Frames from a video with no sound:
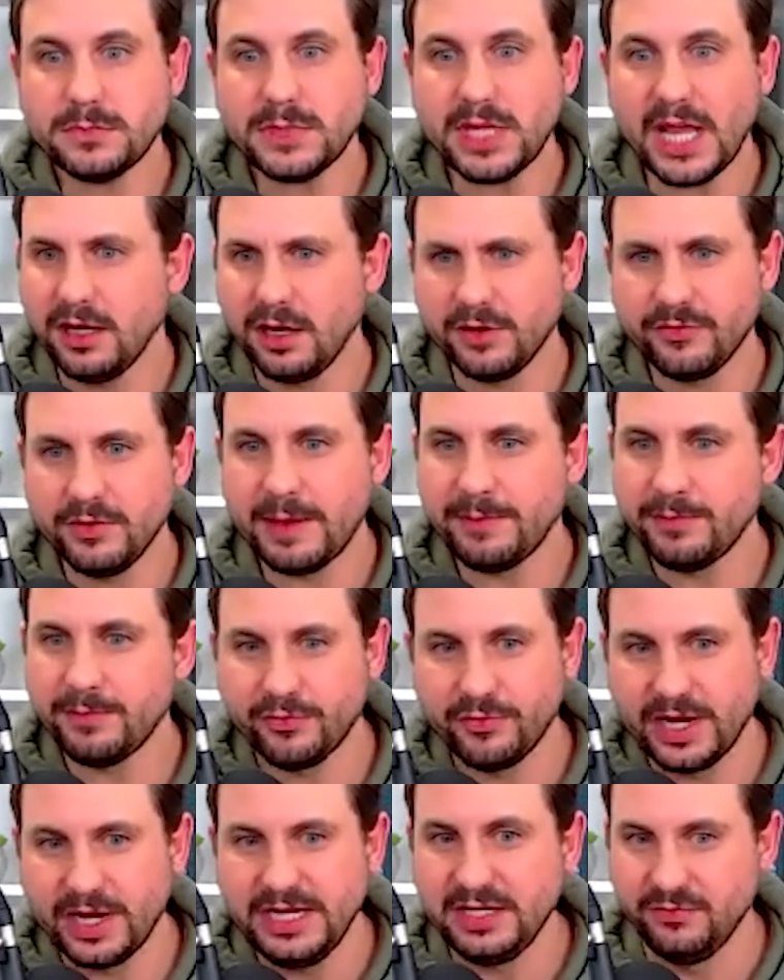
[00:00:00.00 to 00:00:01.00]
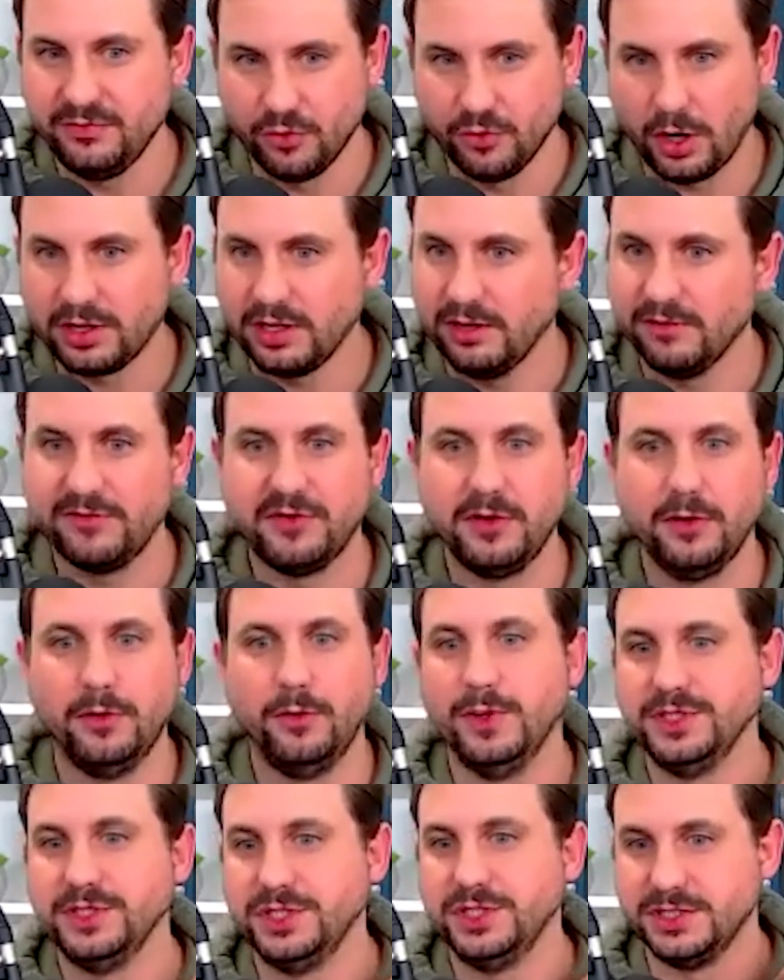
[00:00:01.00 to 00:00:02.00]
And I remember reading Rocket Fuel,
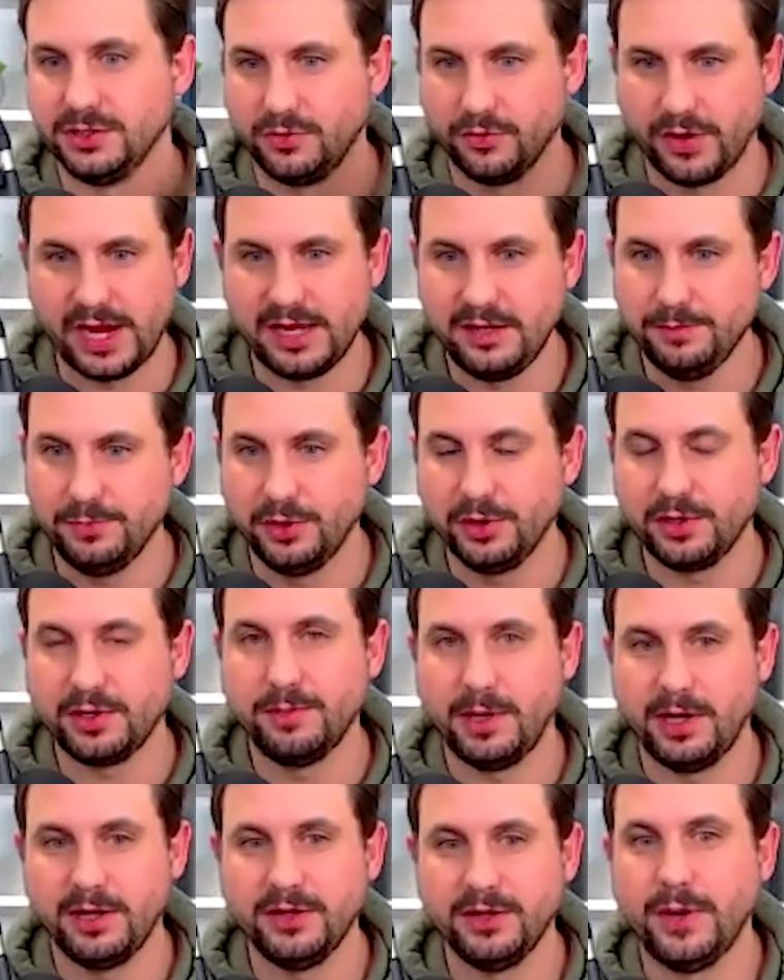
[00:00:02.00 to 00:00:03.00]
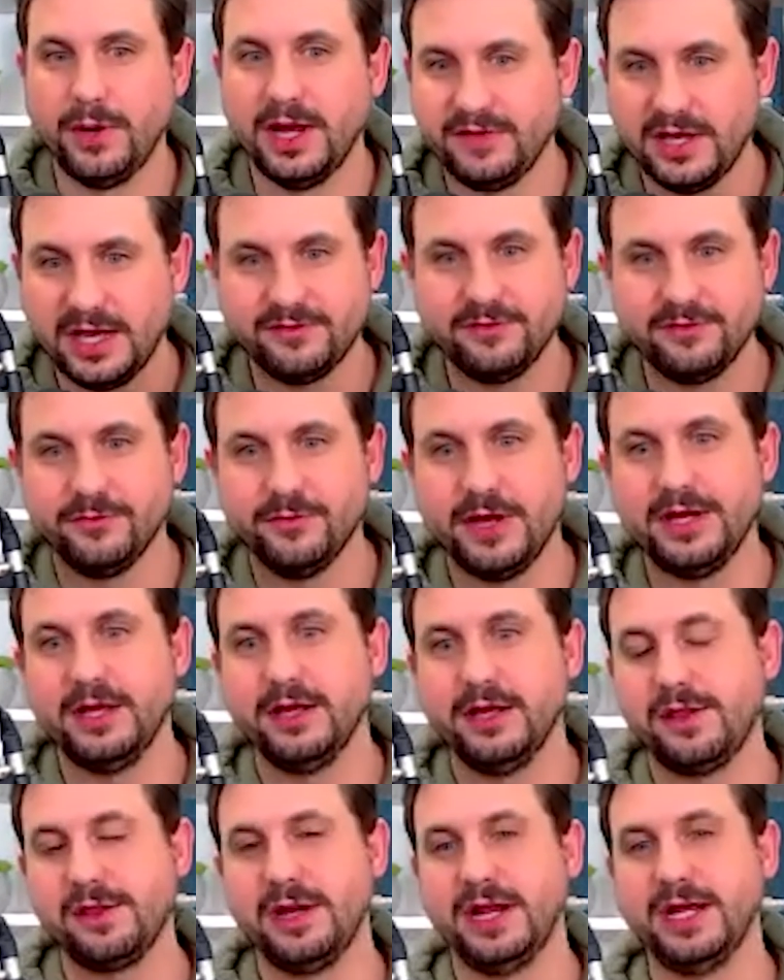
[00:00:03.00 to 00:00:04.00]
which is a great book, by the way, if you haven't read it
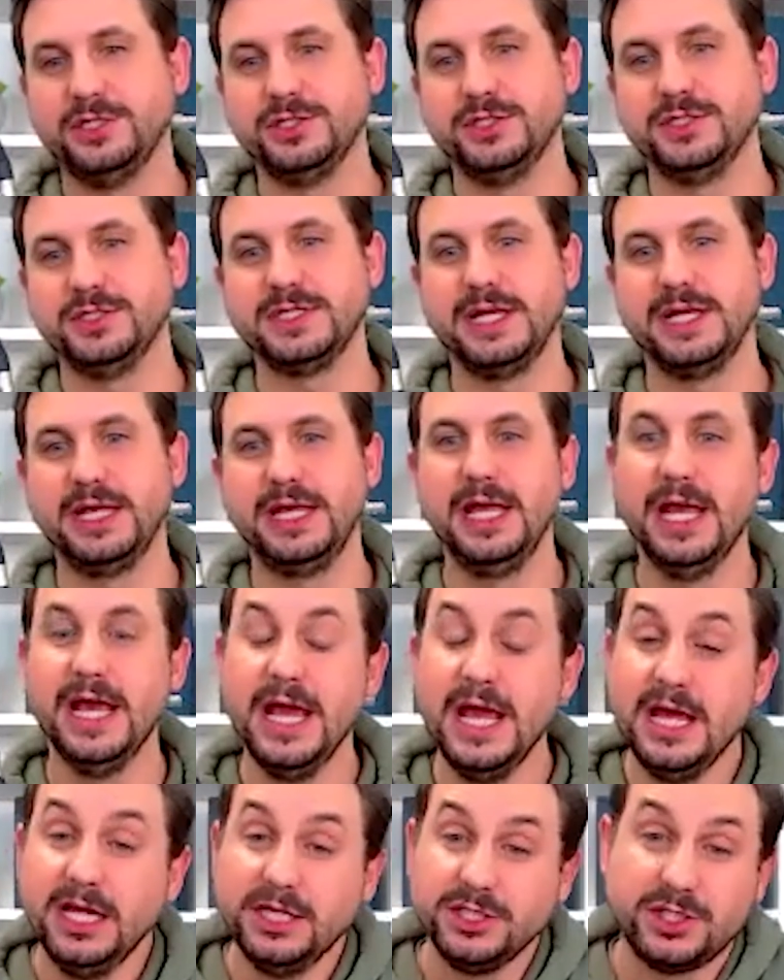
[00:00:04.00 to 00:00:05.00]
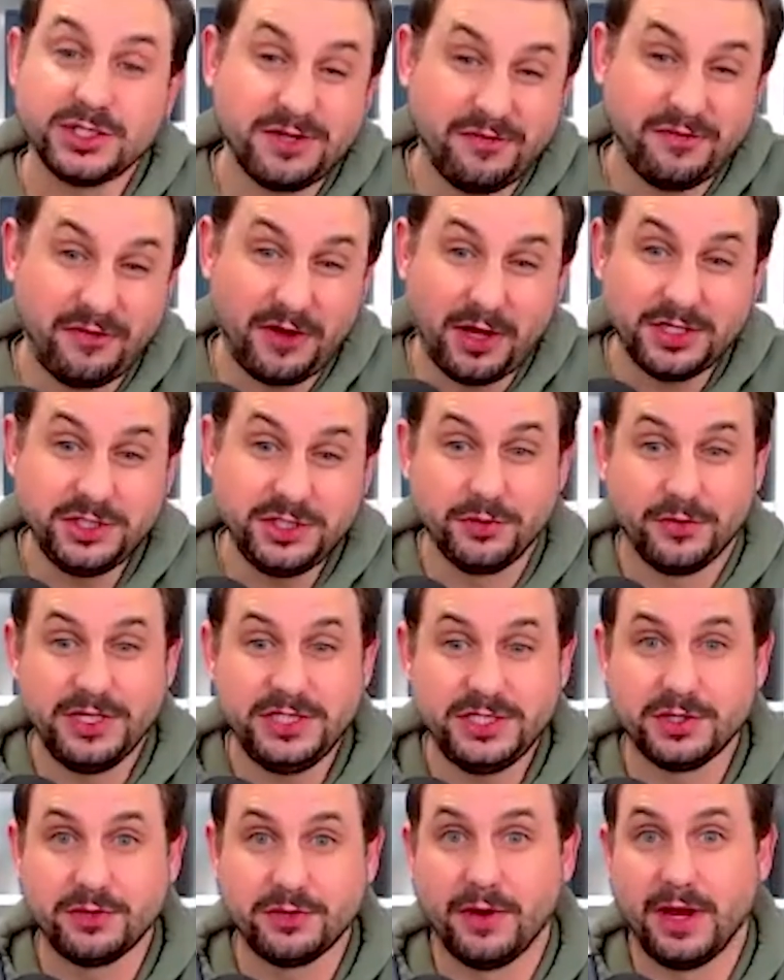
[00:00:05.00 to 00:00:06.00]
as an agency, just to find your
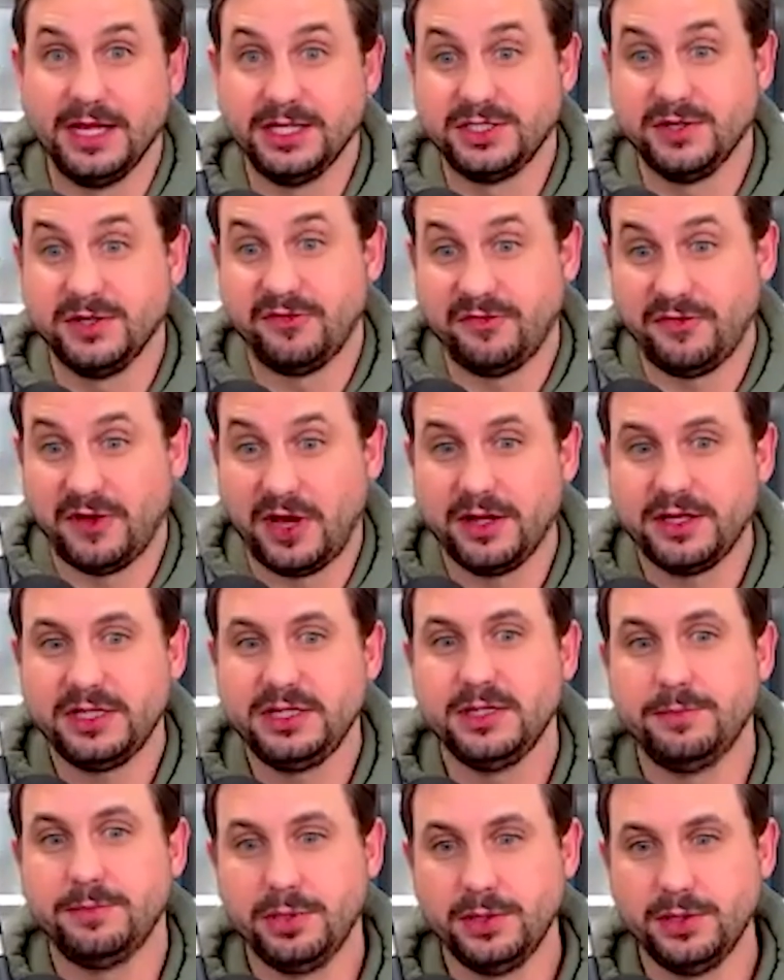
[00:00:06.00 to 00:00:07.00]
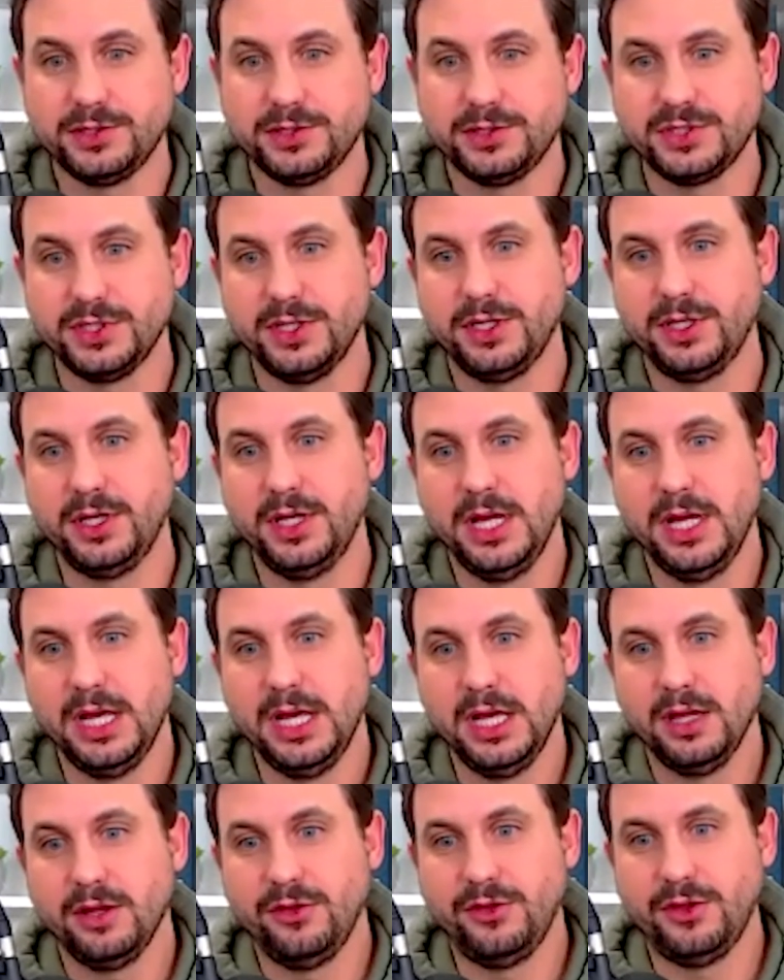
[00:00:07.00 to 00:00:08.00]
integrator, to find the person
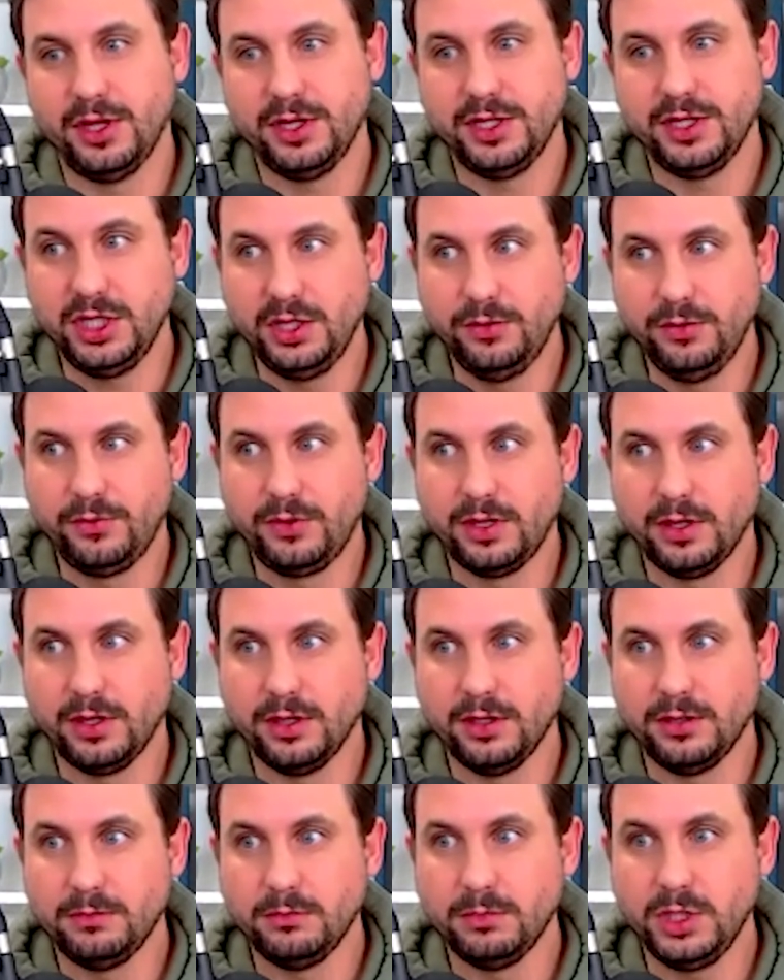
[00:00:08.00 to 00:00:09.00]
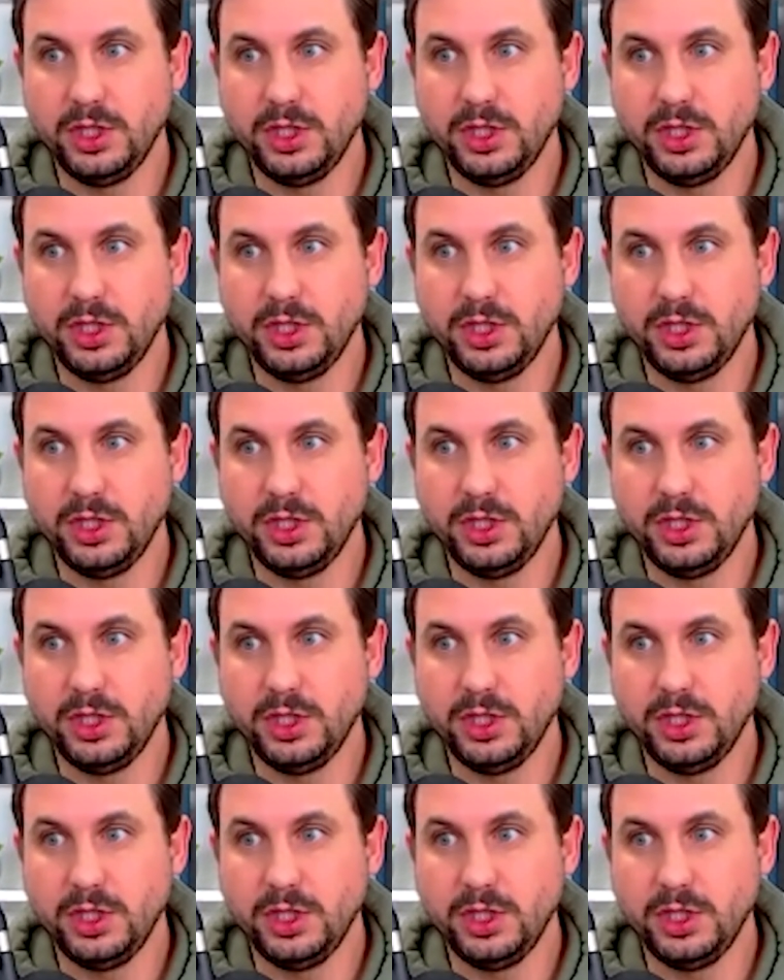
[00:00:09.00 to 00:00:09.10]
that you can